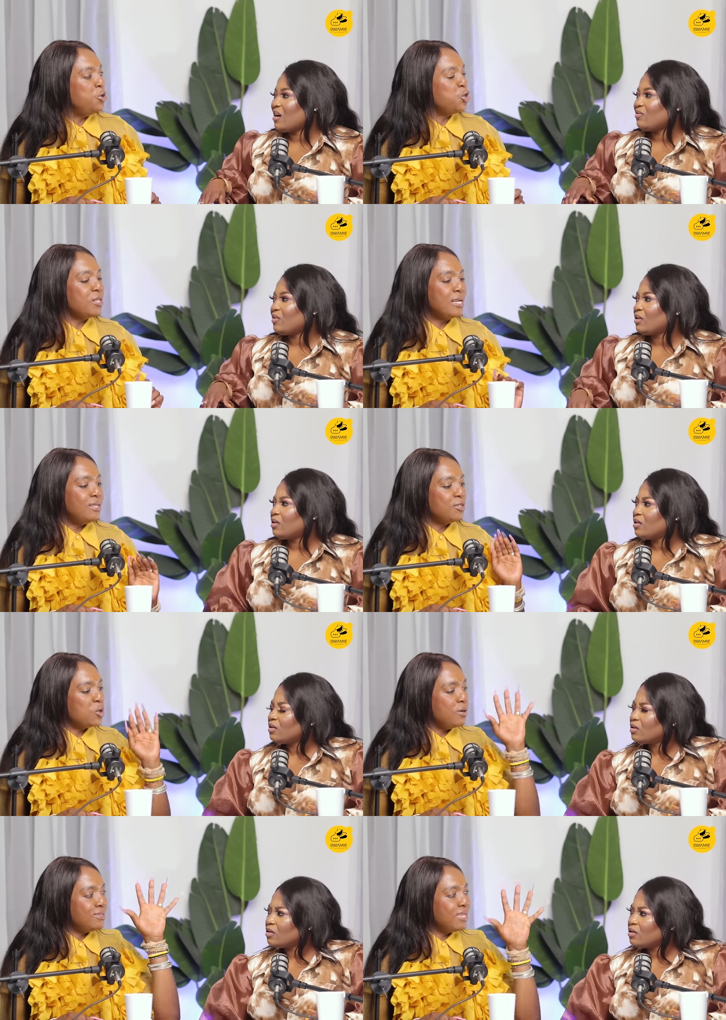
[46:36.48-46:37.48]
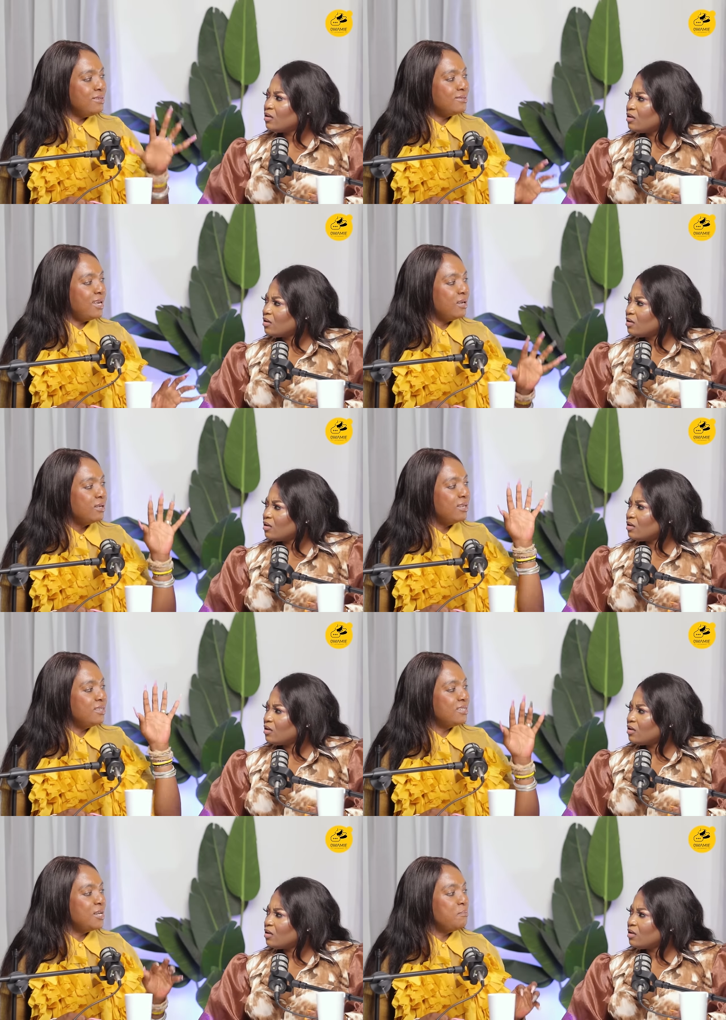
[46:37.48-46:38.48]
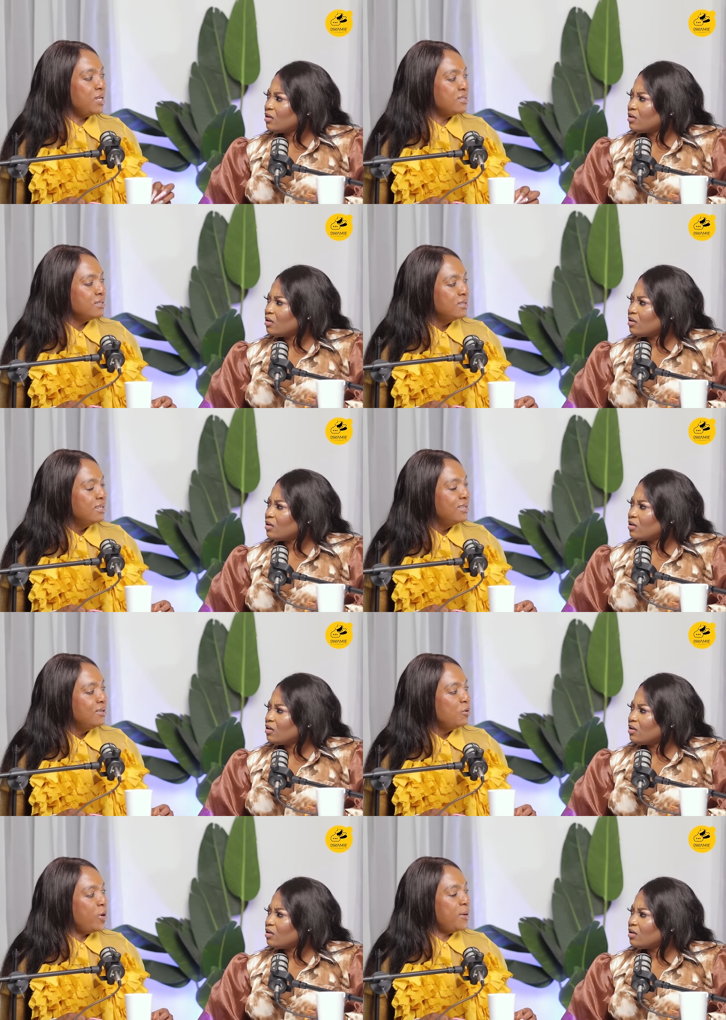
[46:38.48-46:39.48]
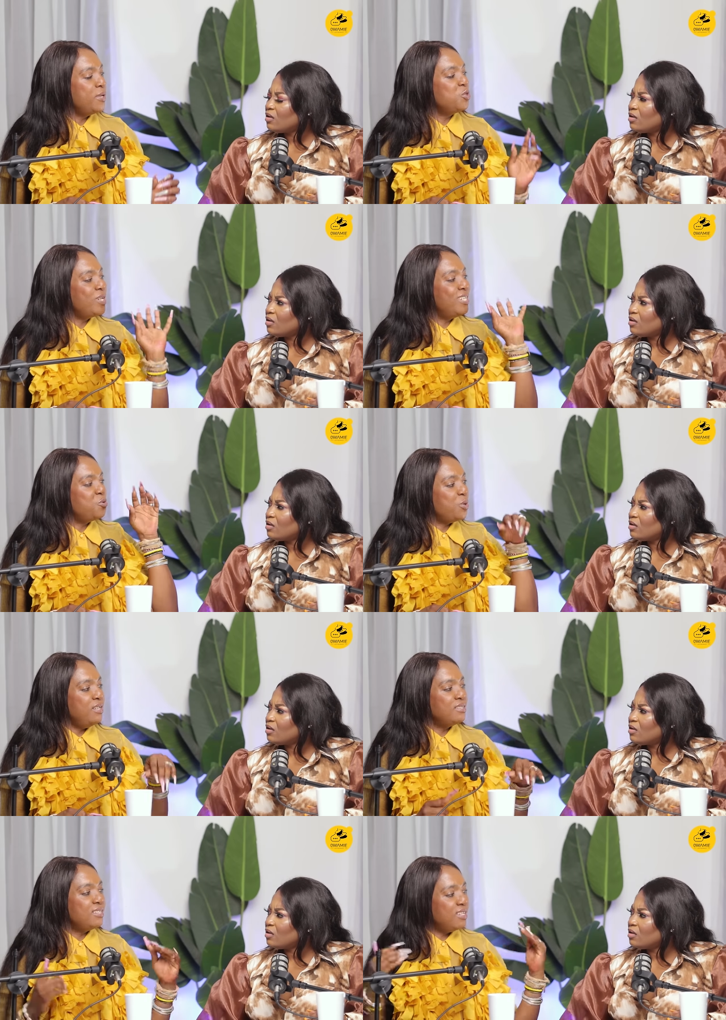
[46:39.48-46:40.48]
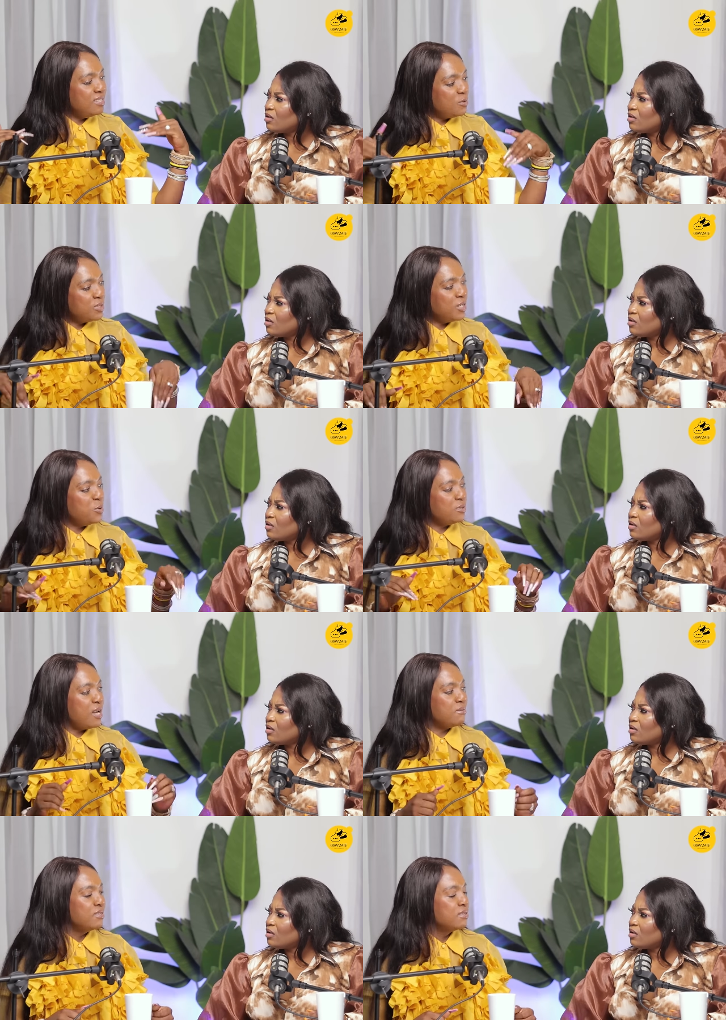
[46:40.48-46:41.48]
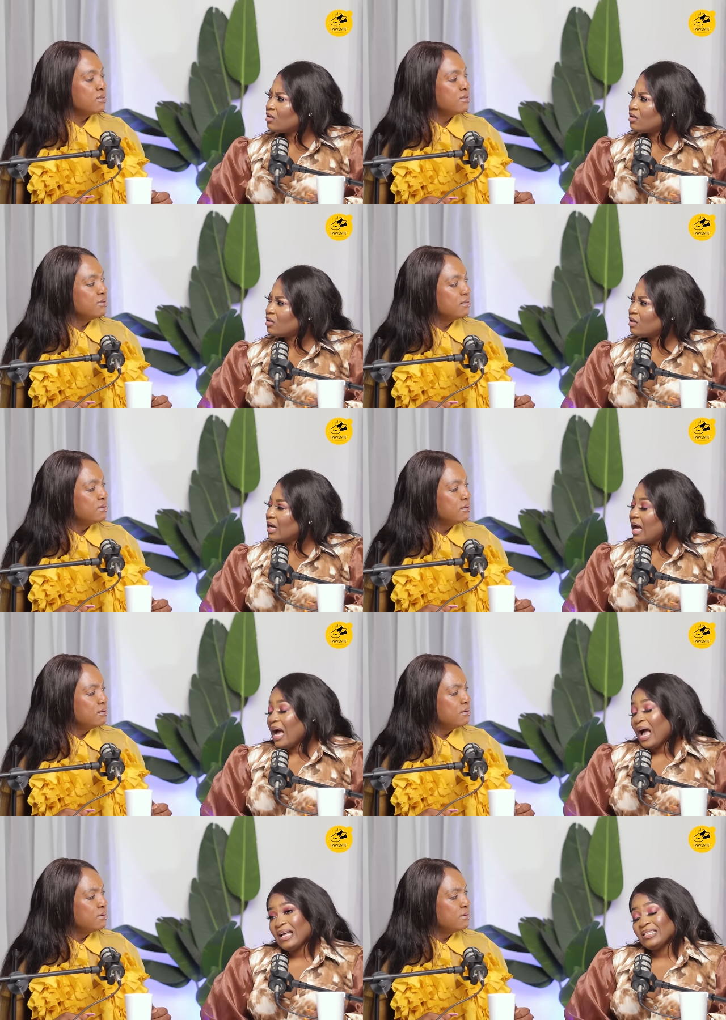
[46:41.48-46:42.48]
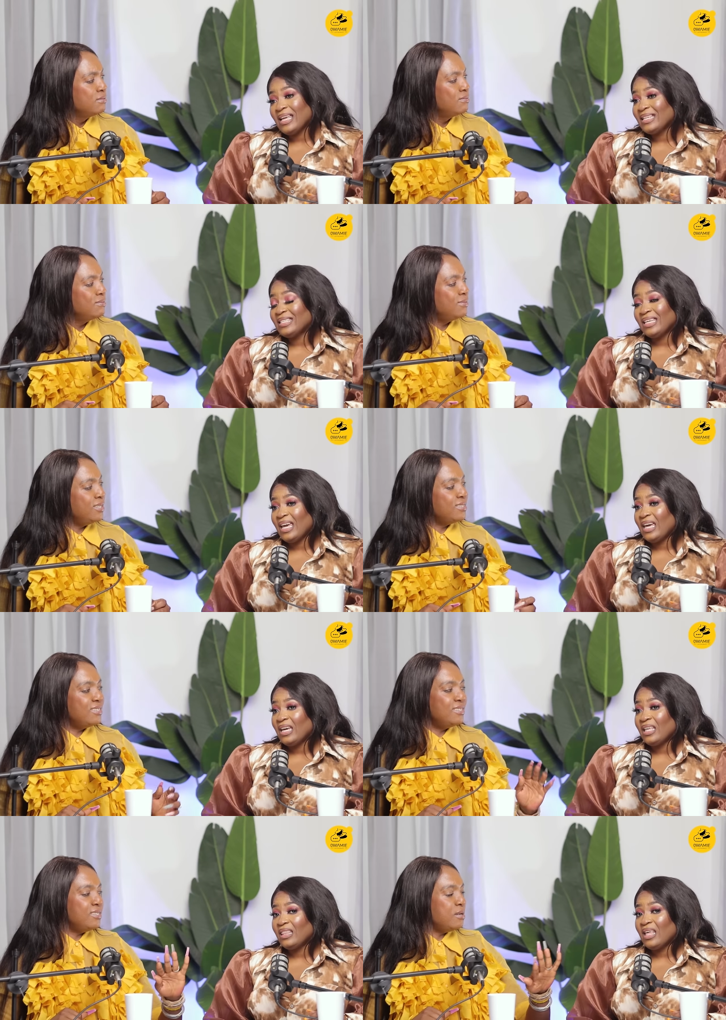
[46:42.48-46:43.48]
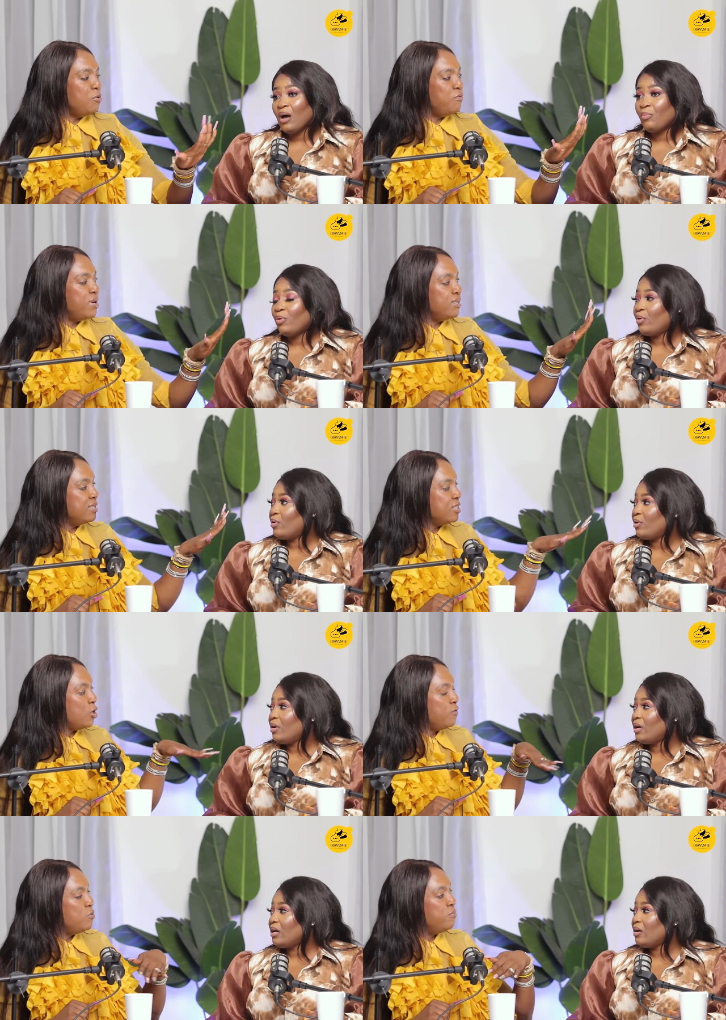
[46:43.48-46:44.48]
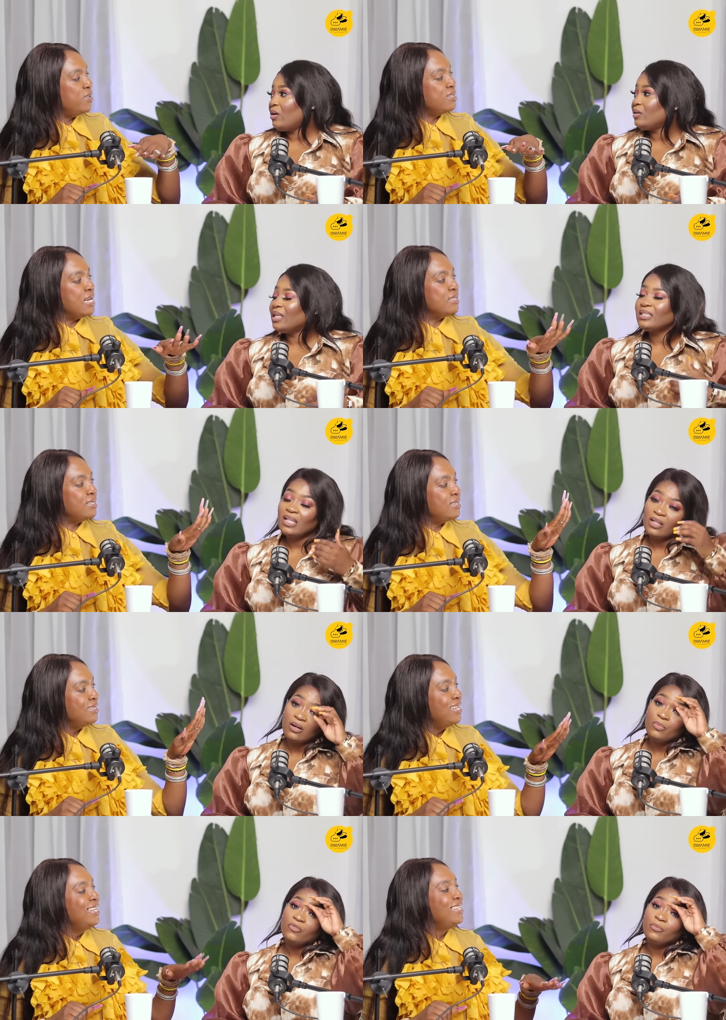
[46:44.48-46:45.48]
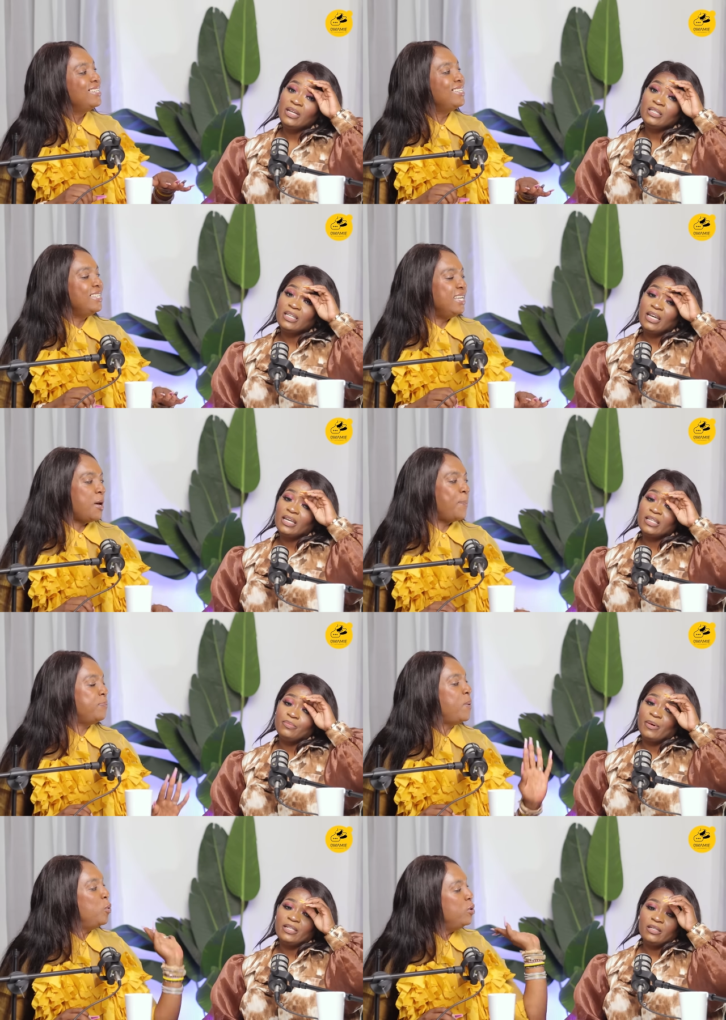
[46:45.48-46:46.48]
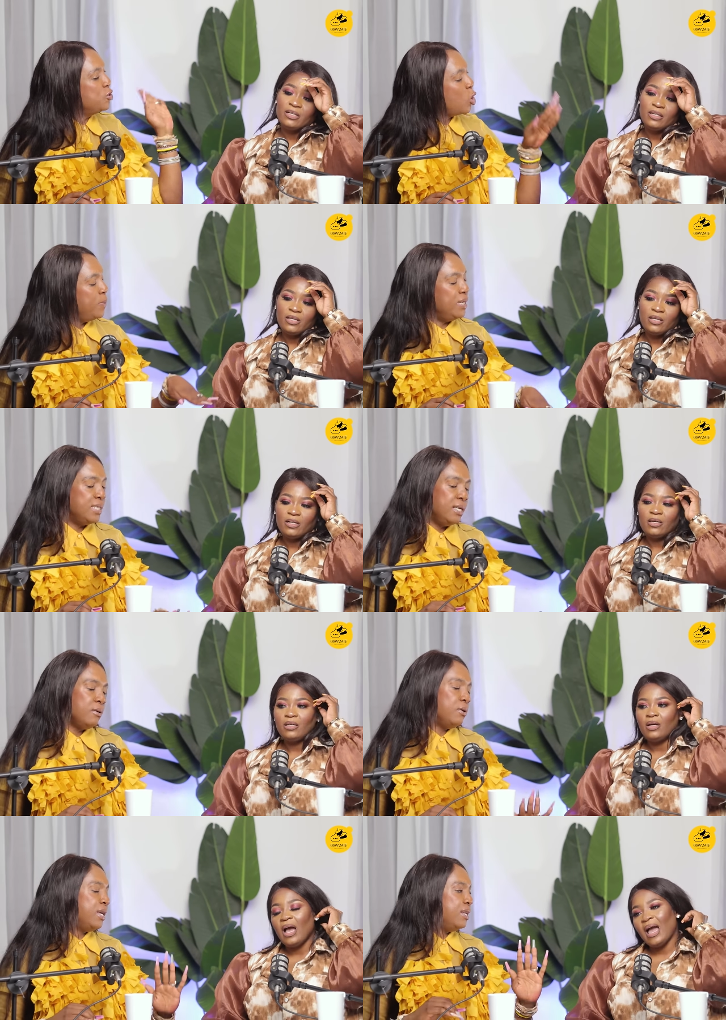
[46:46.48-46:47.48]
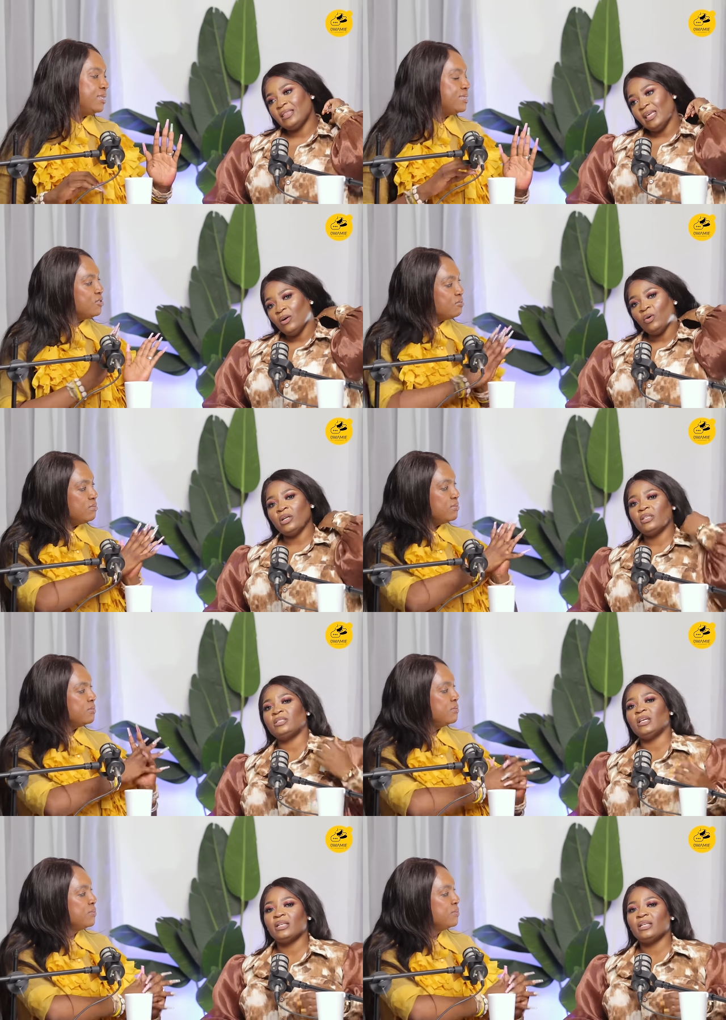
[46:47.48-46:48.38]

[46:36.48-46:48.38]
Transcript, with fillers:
Speaker 1: Are you sure that the soil stays there in the same place? What happens when it rains and then the water goes down?
Speaker 2: It's
Speaker 1: a movement. There's a lot of movement
Speaker 2: under there. There's a lot of movement,
Speaker 1: yes, yeah, but people will stop eating. Okay, I
Speaker 2: think it's